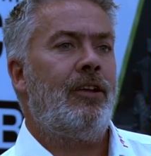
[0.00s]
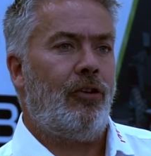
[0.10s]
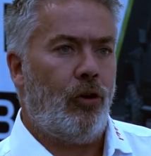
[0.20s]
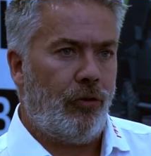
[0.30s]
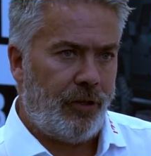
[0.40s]

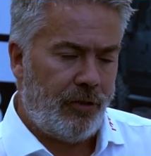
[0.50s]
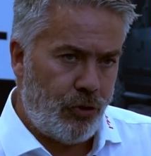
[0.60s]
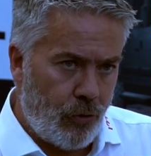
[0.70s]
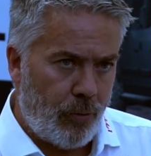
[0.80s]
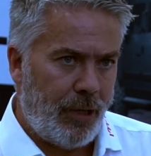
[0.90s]
not the
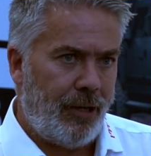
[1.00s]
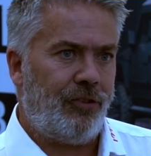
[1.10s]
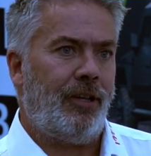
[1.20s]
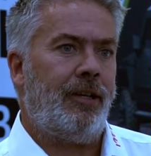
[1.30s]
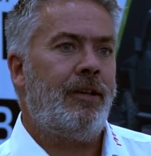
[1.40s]

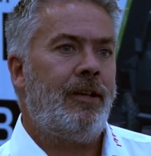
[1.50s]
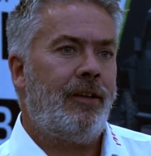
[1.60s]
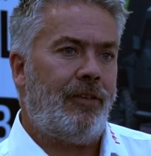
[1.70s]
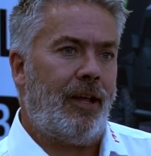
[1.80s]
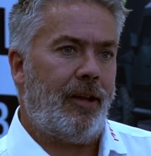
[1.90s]
durability
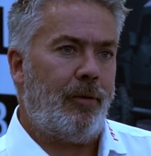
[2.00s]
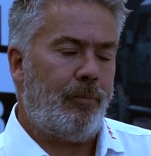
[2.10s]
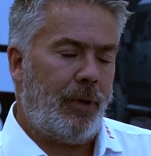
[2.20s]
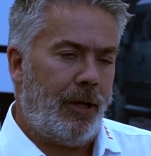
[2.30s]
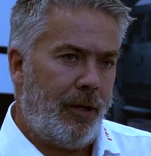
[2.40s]
that
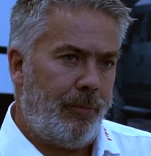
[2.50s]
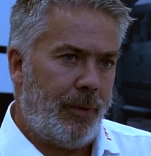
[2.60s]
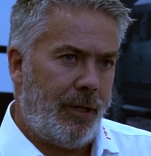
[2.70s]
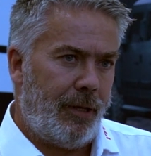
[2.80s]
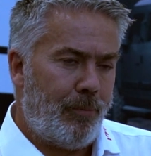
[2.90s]

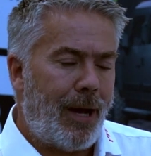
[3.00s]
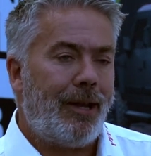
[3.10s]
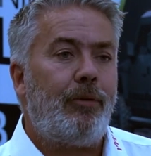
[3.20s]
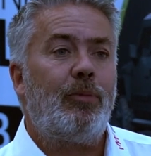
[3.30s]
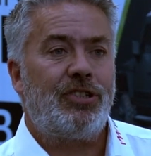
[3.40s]
a
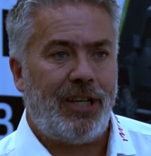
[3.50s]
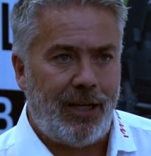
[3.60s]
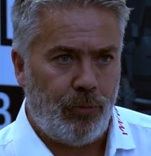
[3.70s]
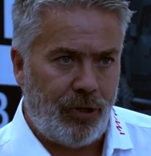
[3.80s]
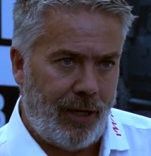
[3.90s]
mining
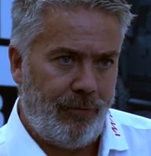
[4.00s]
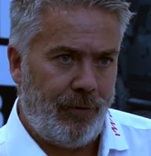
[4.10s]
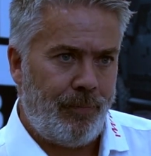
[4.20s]
machine would have.